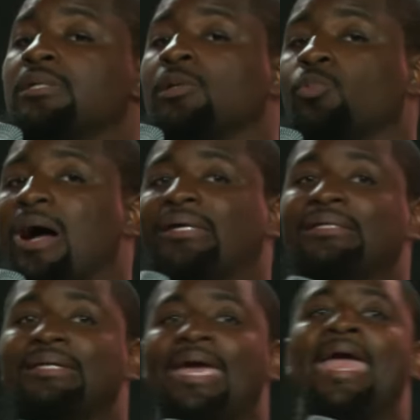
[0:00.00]
why he
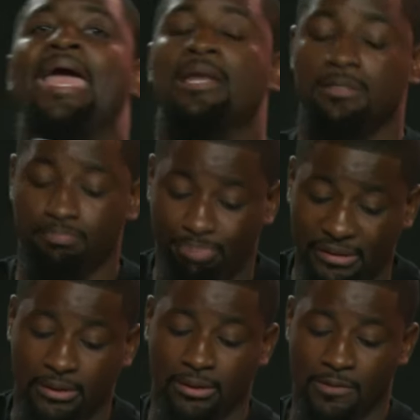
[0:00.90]
can't
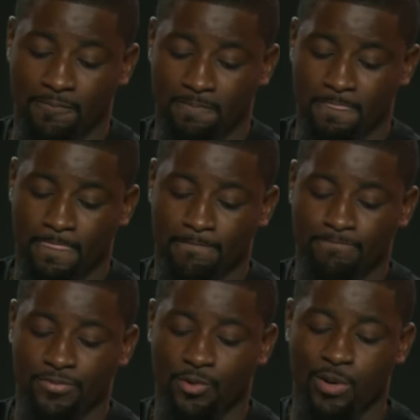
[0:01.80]
be.
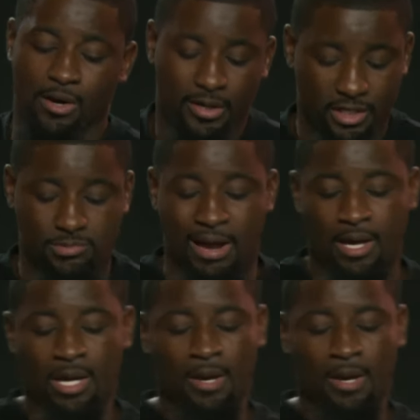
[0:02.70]
Well, here's why.